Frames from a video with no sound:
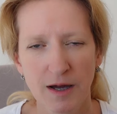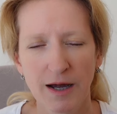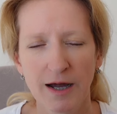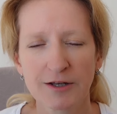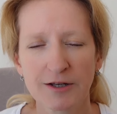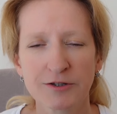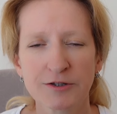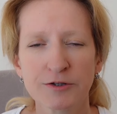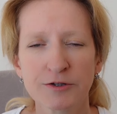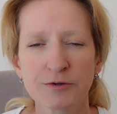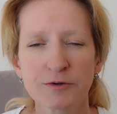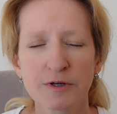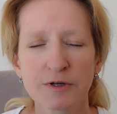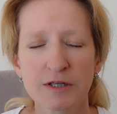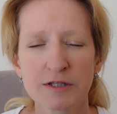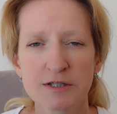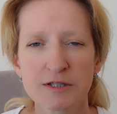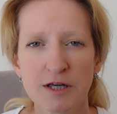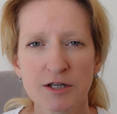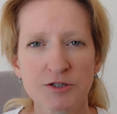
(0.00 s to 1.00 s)
And your
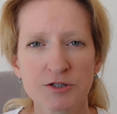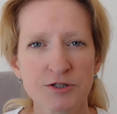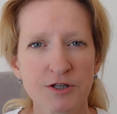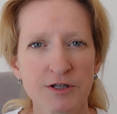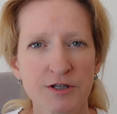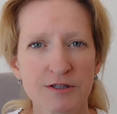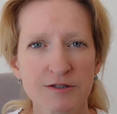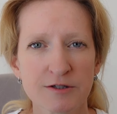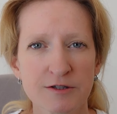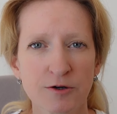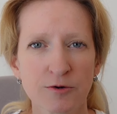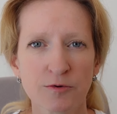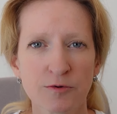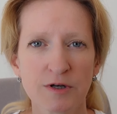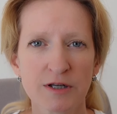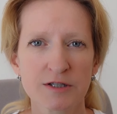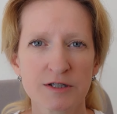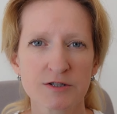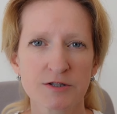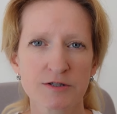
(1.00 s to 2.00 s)
intention is
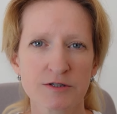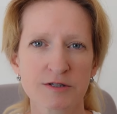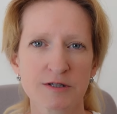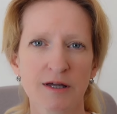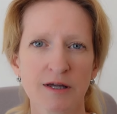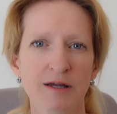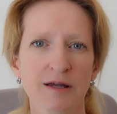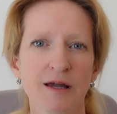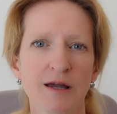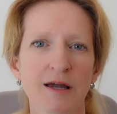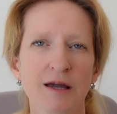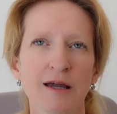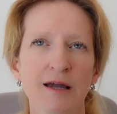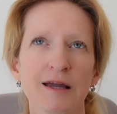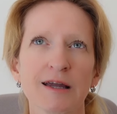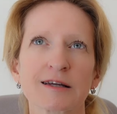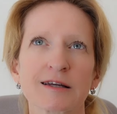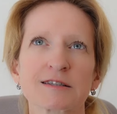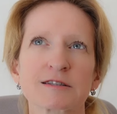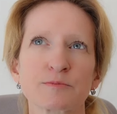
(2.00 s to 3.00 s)
only to say,
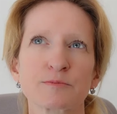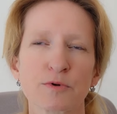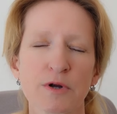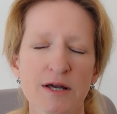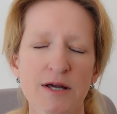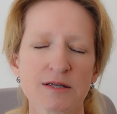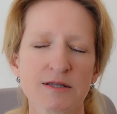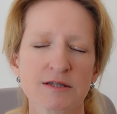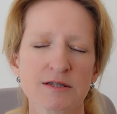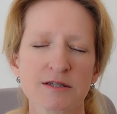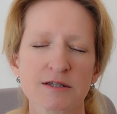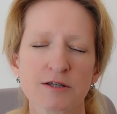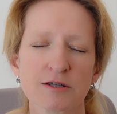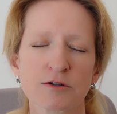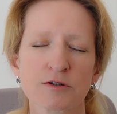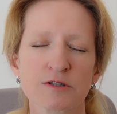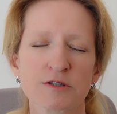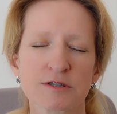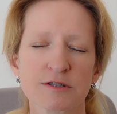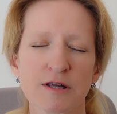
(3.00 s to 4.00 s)
express
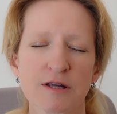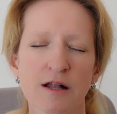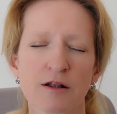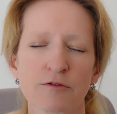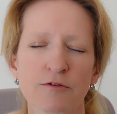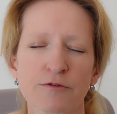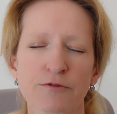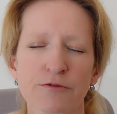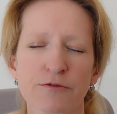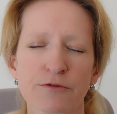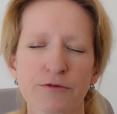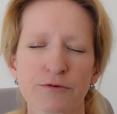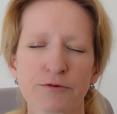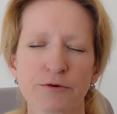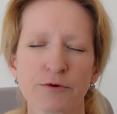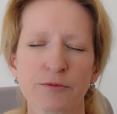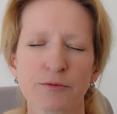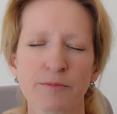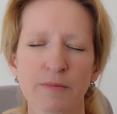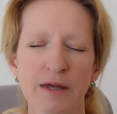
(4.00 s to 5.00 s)
yourself
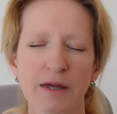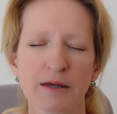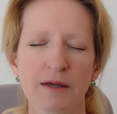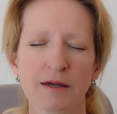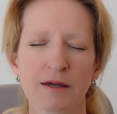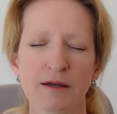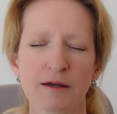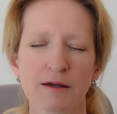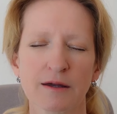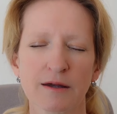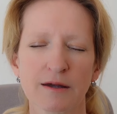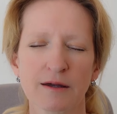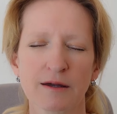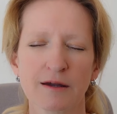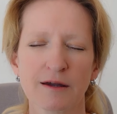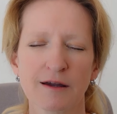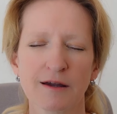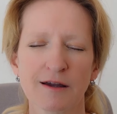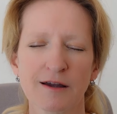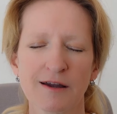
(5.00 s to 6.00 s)
through me
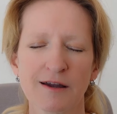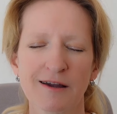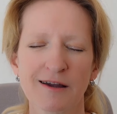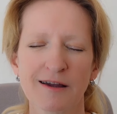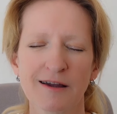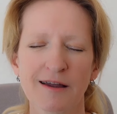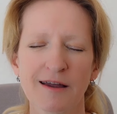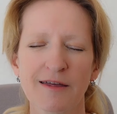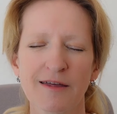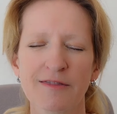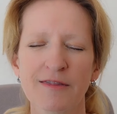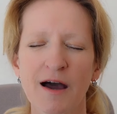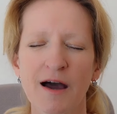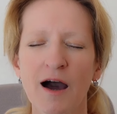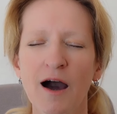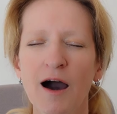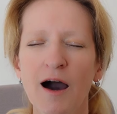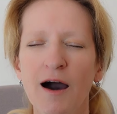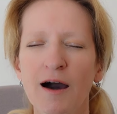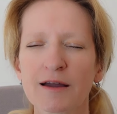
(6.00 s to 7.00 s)
in
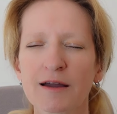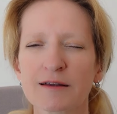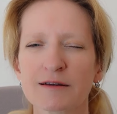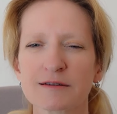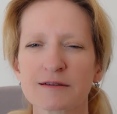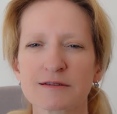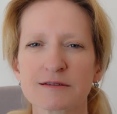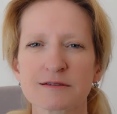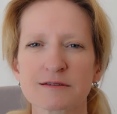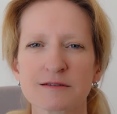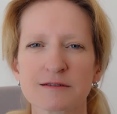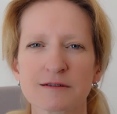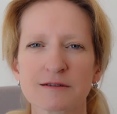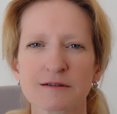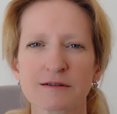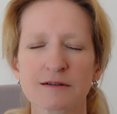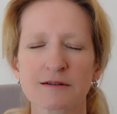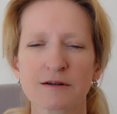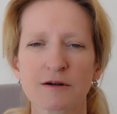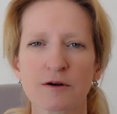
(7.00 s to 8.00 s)
the highest
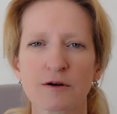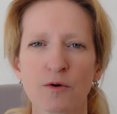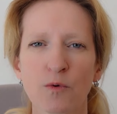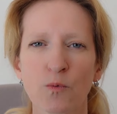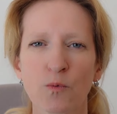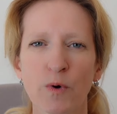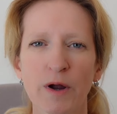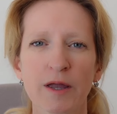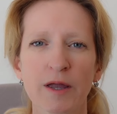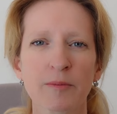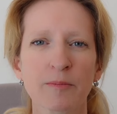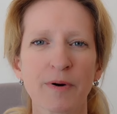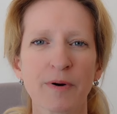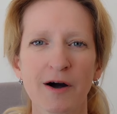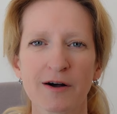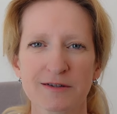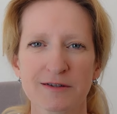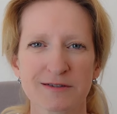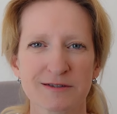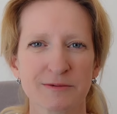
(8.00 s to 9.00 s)
way
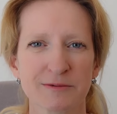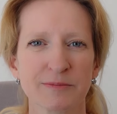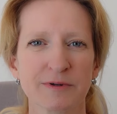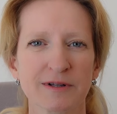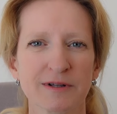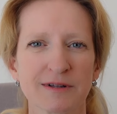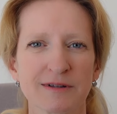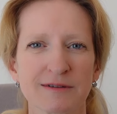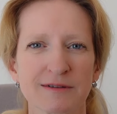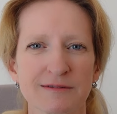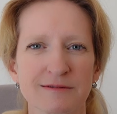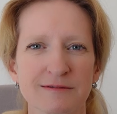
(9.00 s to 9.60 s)
possible.